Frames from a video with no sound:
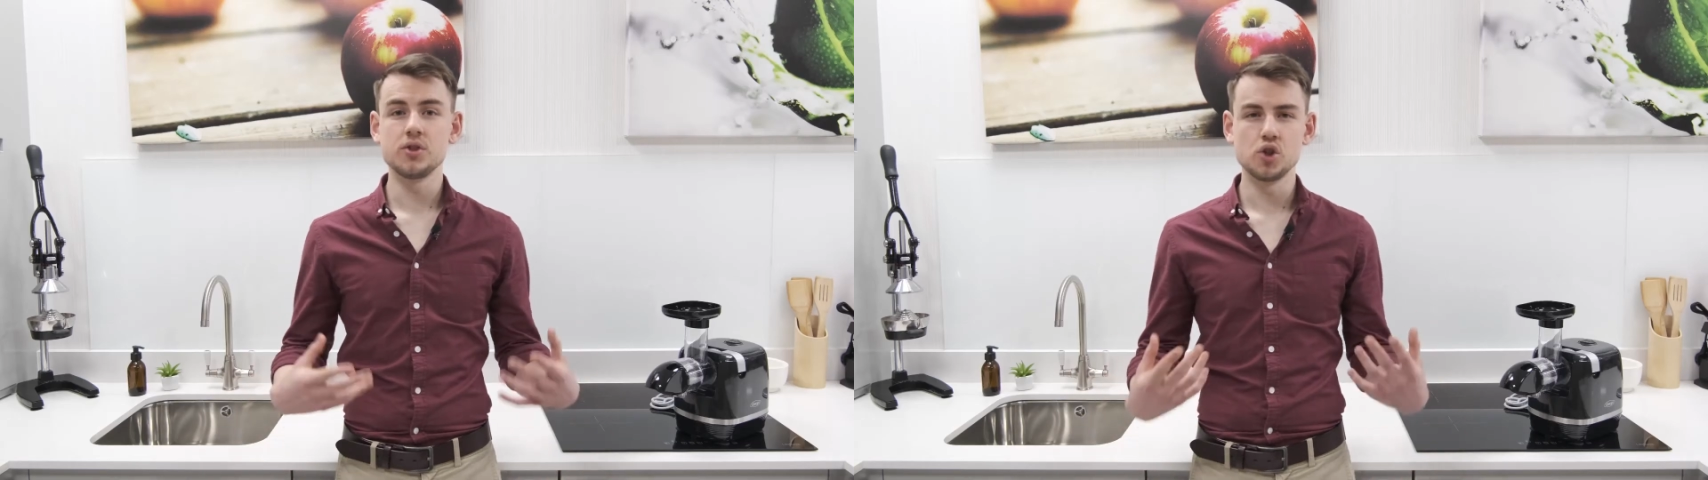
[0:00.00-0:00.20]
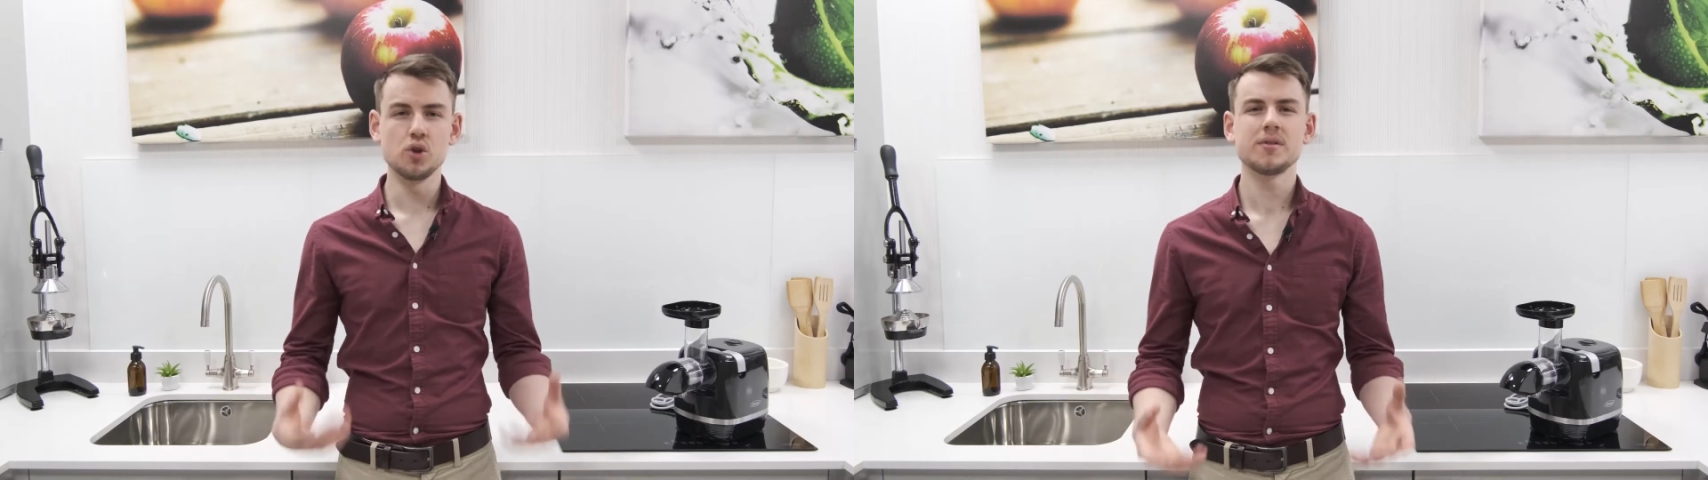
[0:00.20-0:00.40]

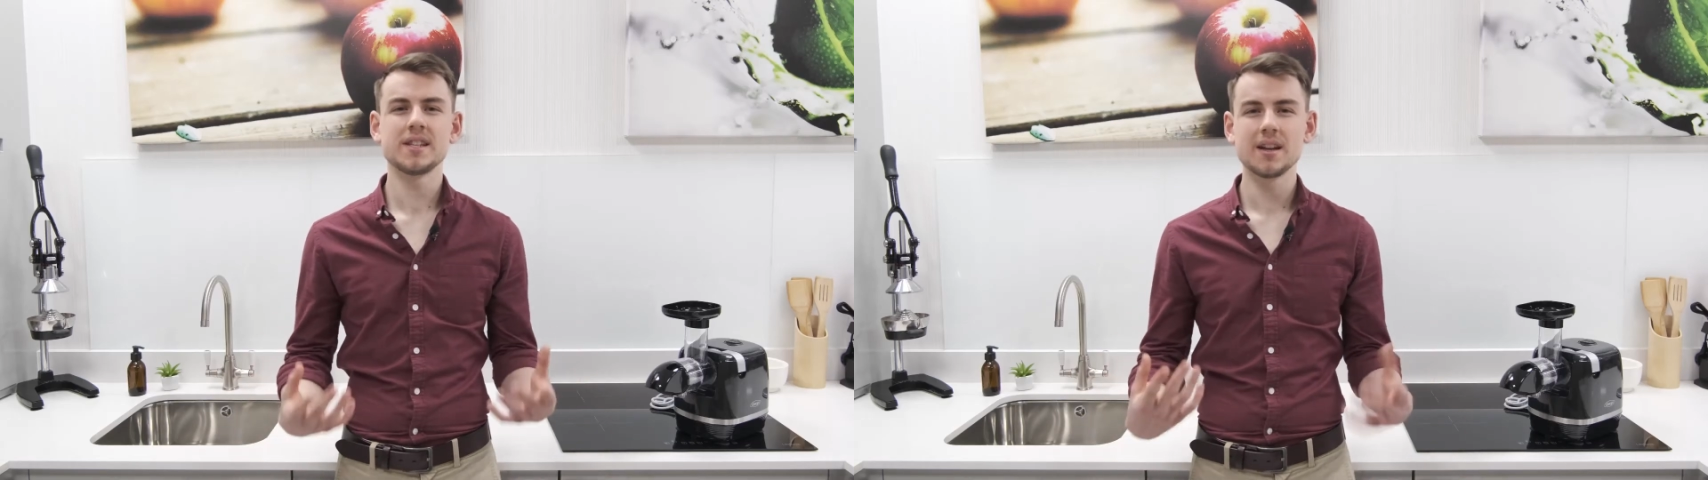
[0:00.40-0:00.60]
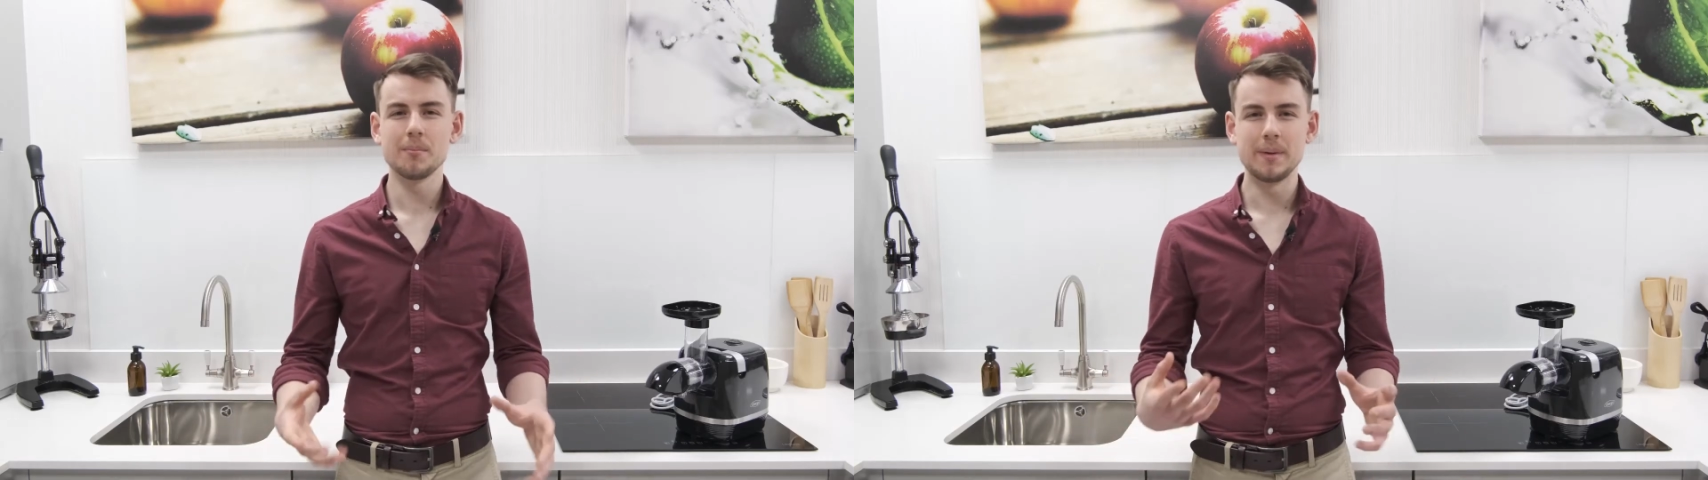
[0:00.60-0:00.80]

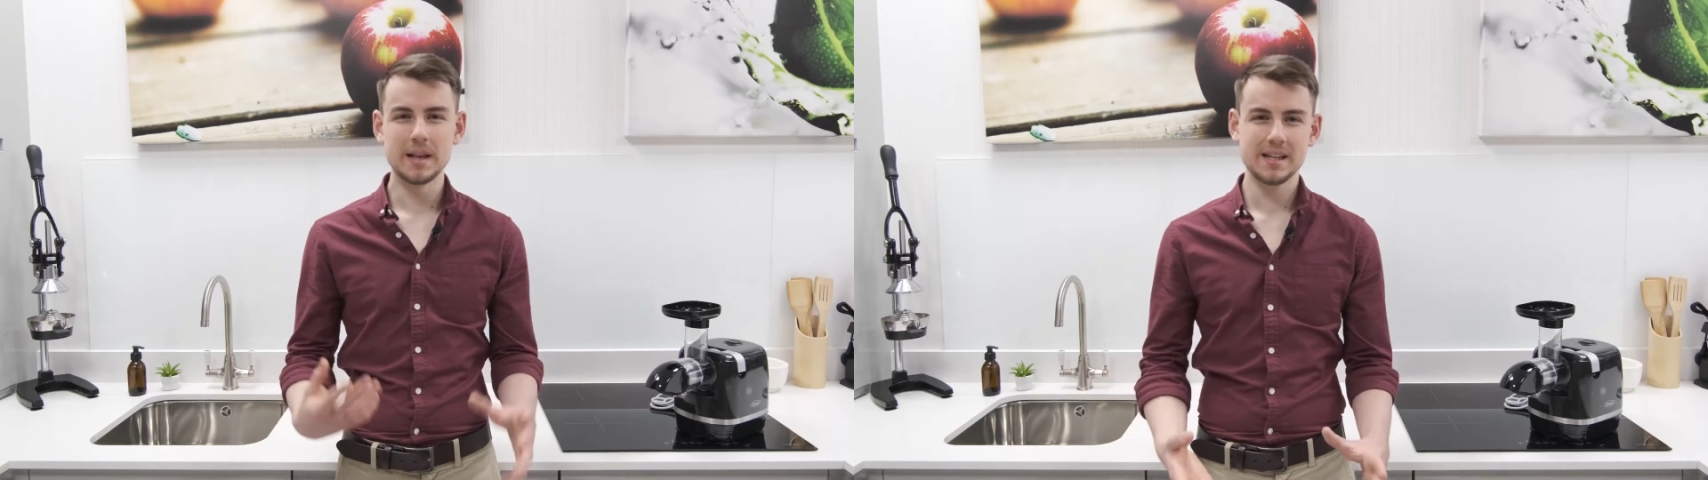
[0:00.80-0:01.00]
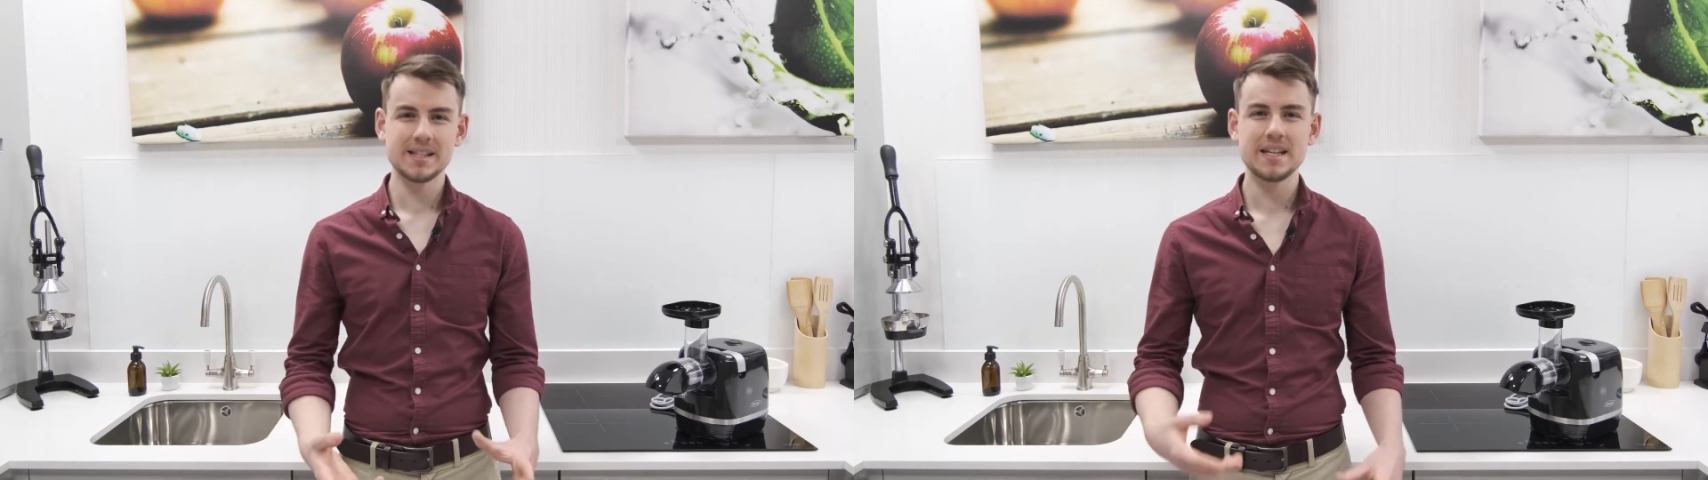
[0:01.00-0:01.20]
juicing
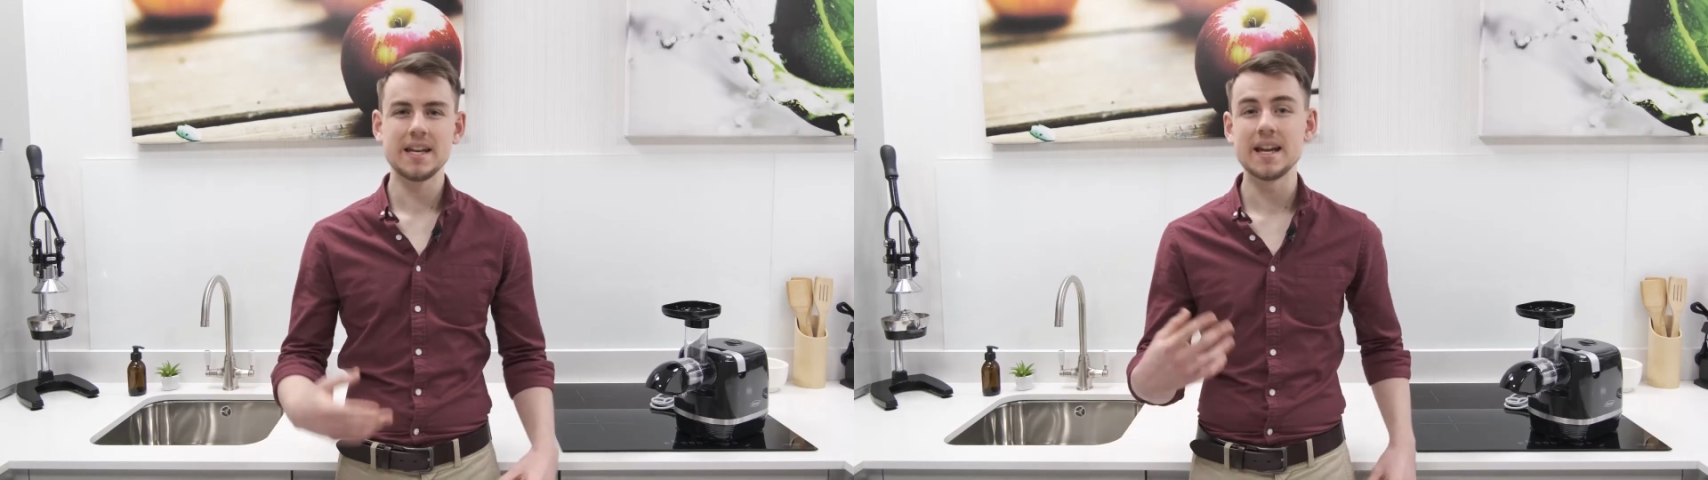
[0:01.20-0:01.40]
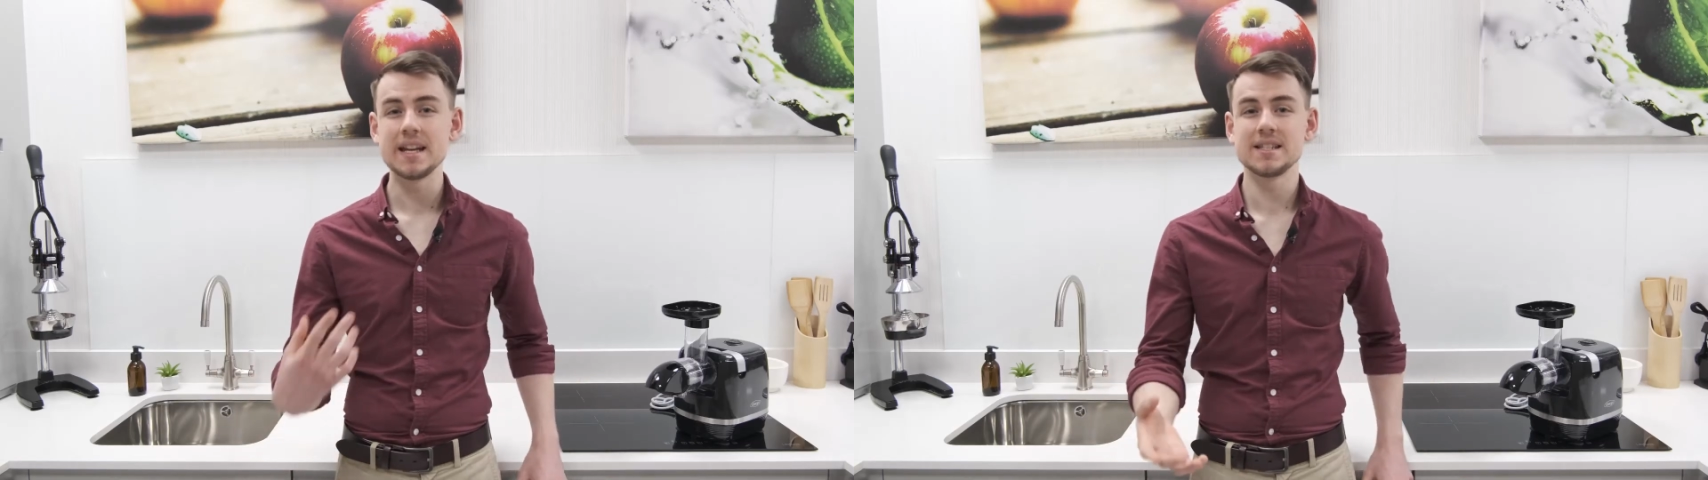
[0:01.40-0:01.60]
ability
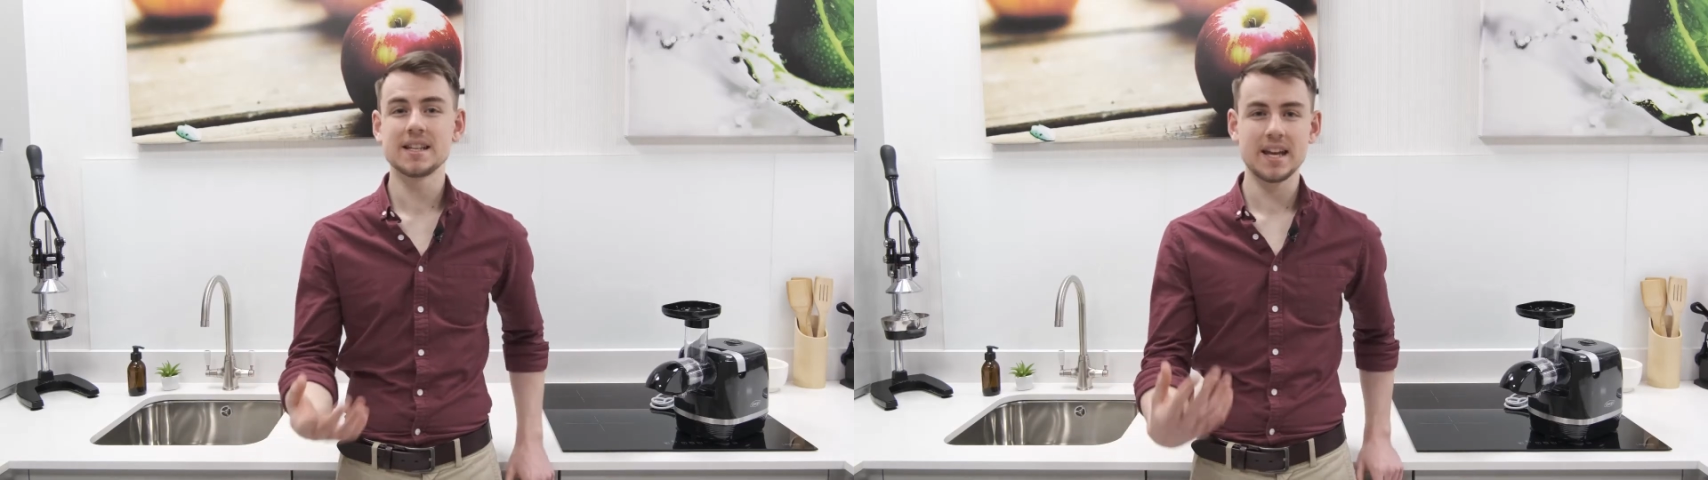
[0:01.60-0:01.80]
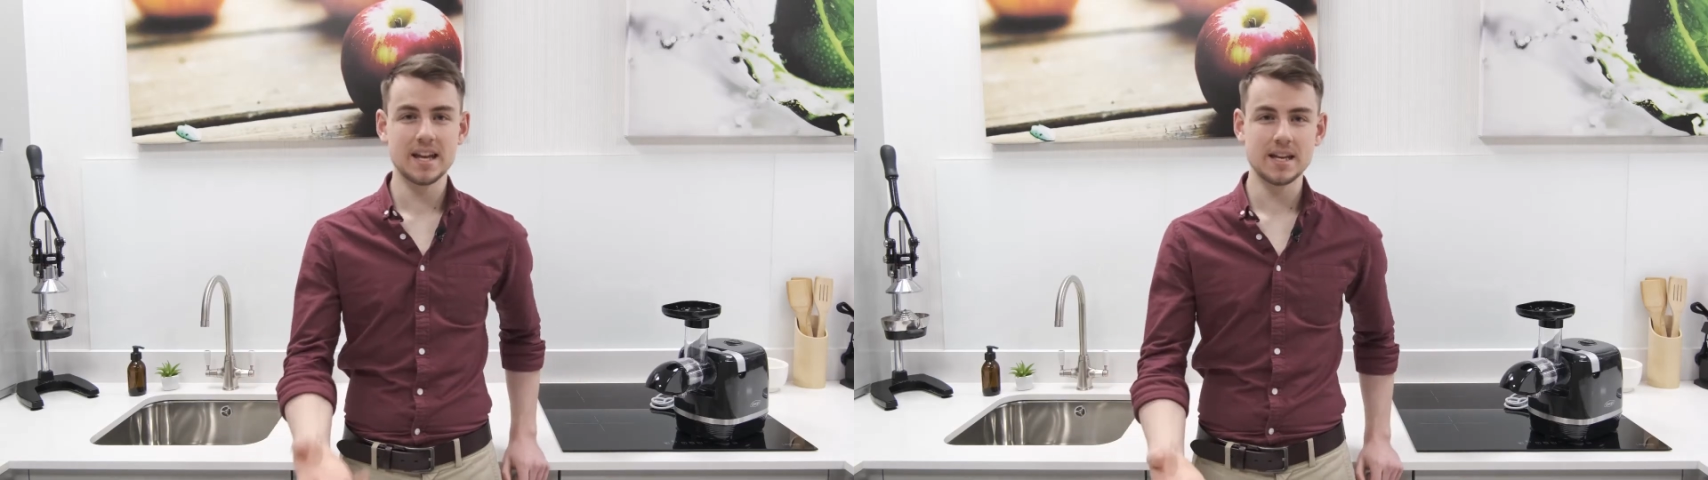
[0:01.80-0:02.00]
is
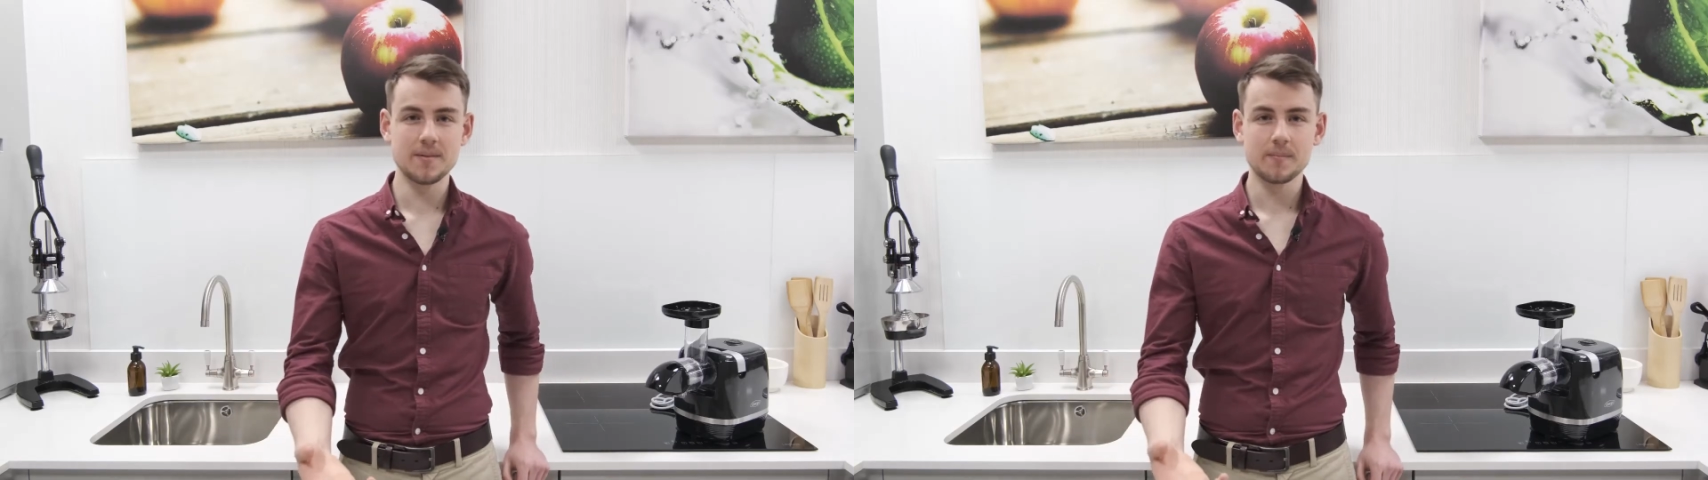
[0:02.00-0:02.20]
key